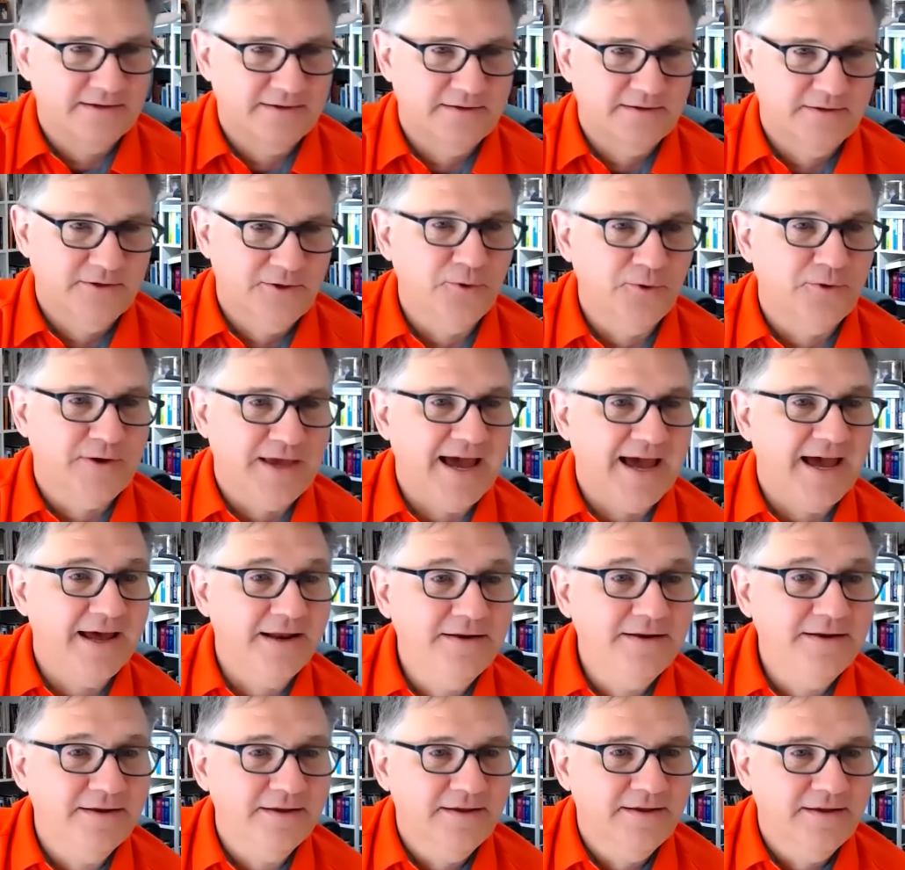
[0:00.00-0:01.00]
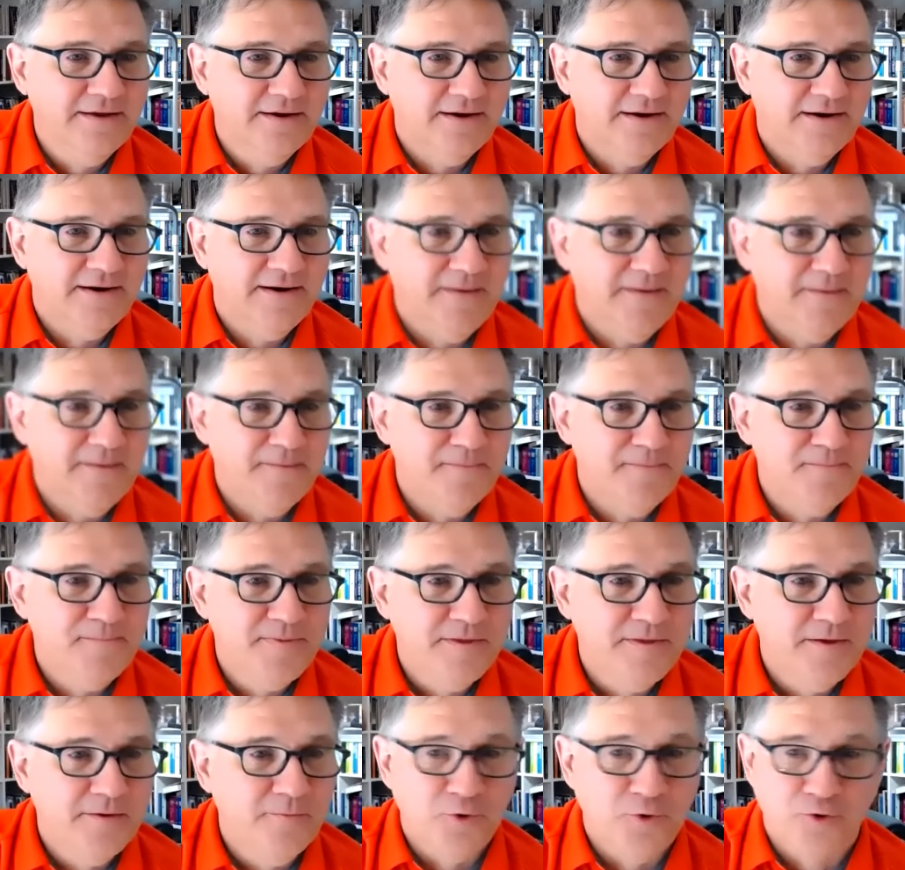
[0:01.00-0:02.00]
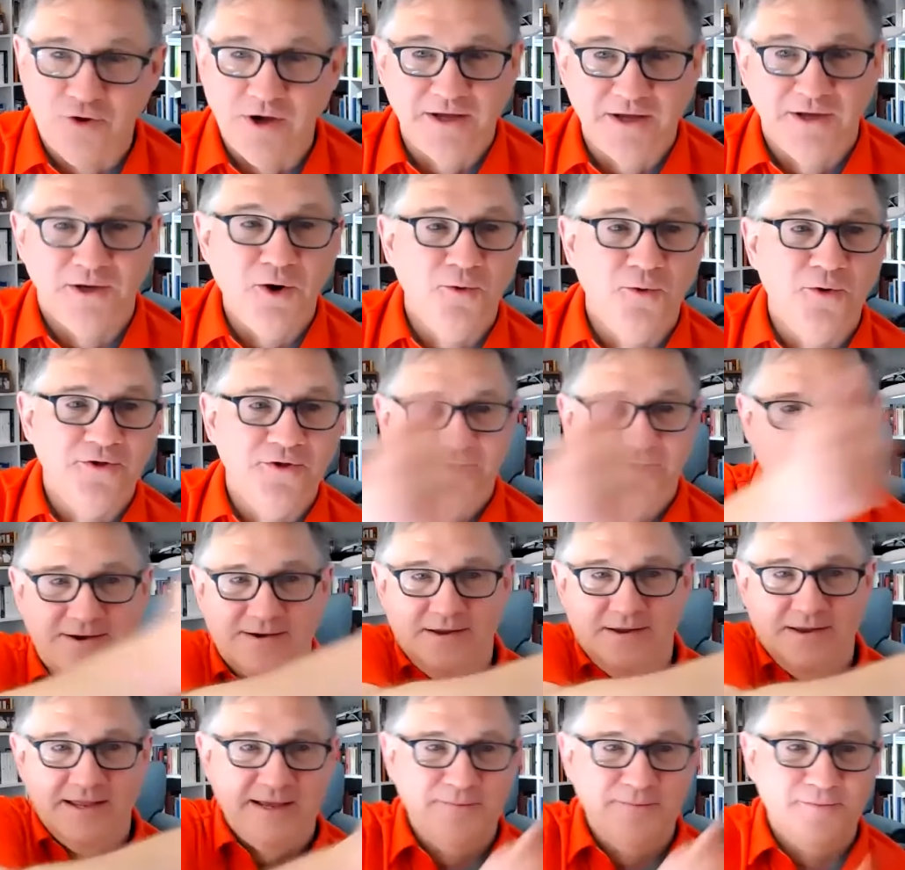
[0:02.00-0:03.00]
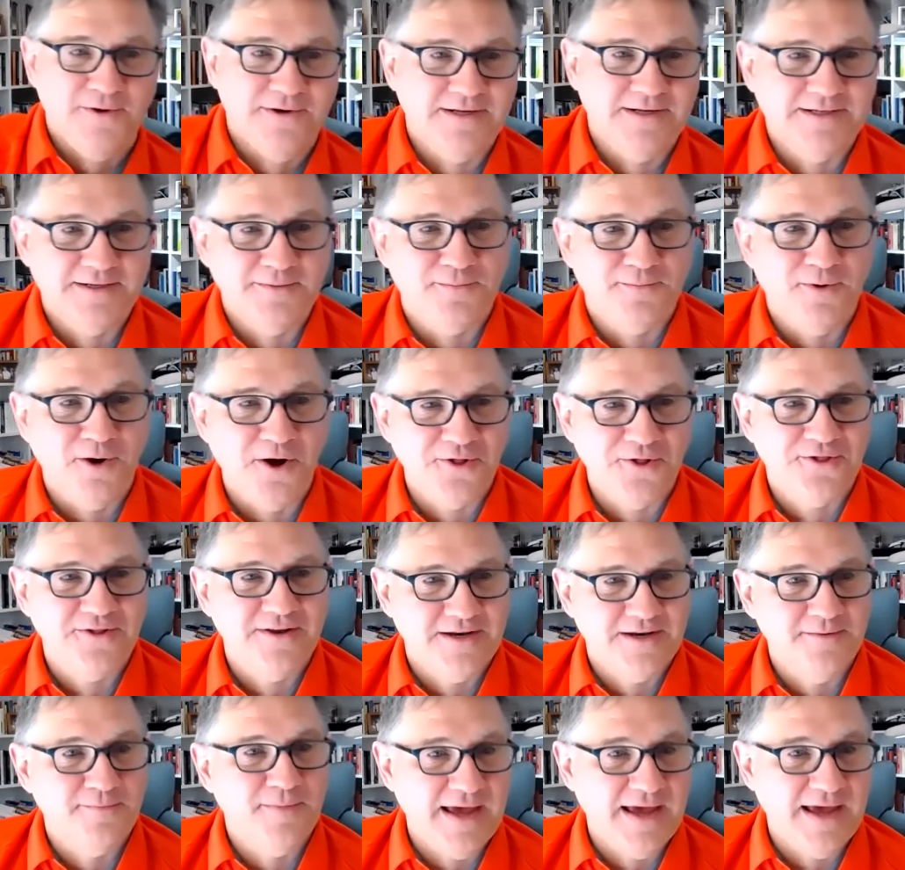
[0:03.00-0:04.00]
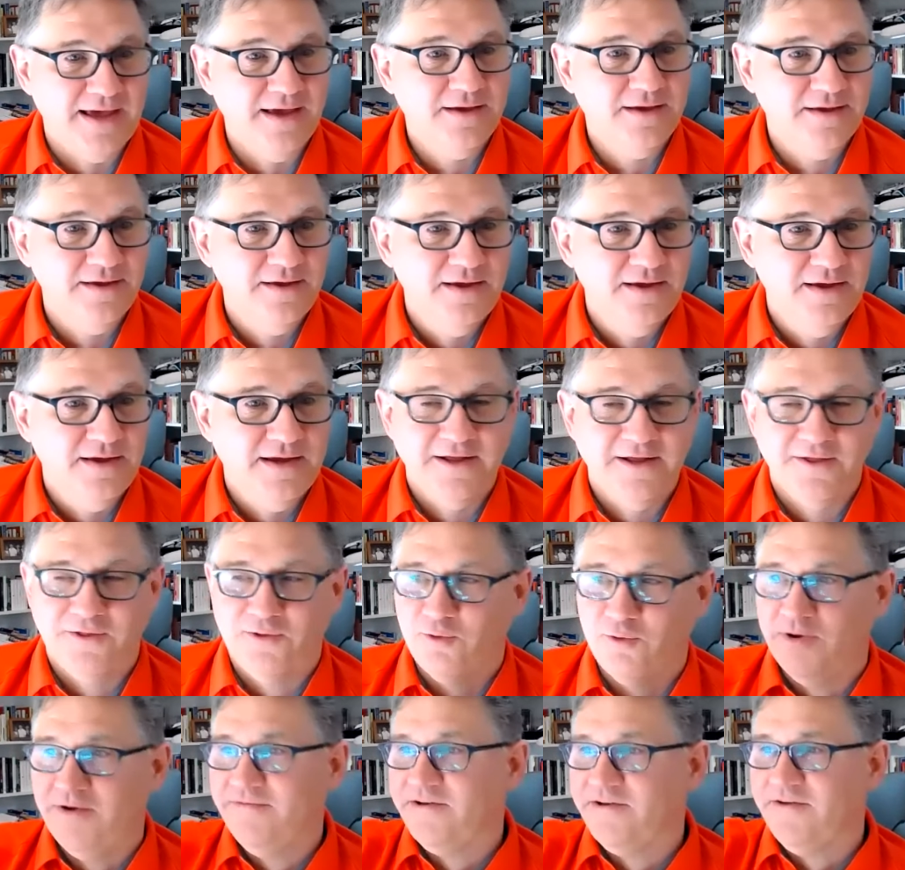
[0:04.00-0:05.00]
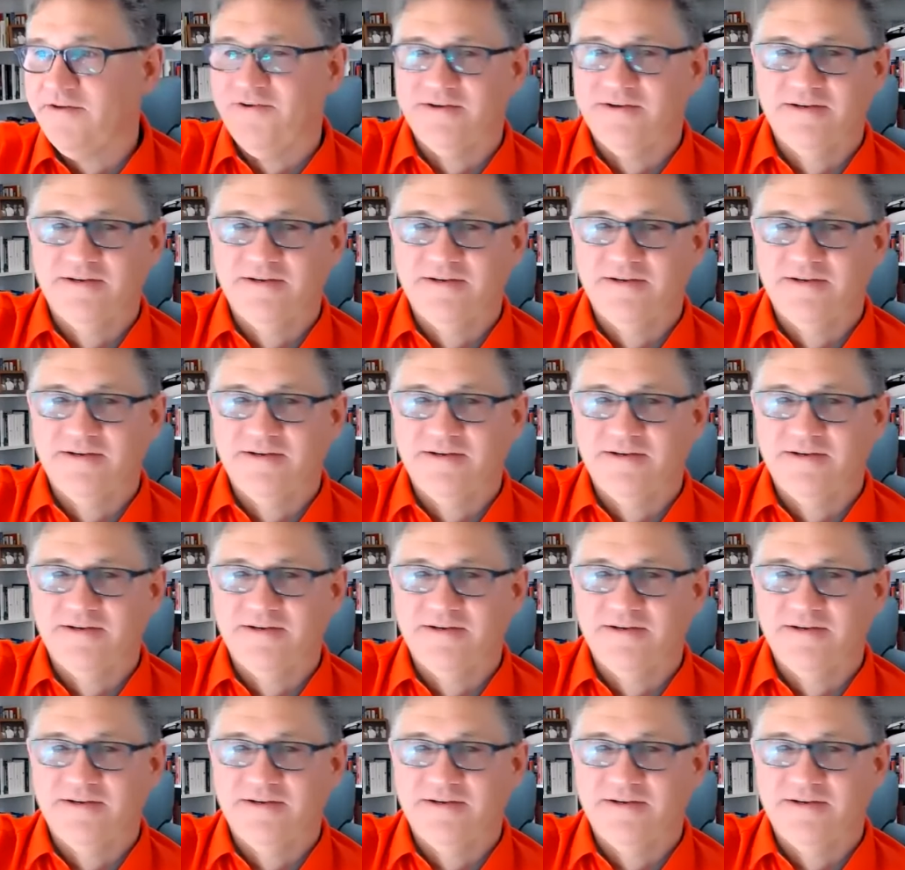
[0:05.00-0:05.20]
QCAD, which I know is a claim on a deposit at a bank, and so even if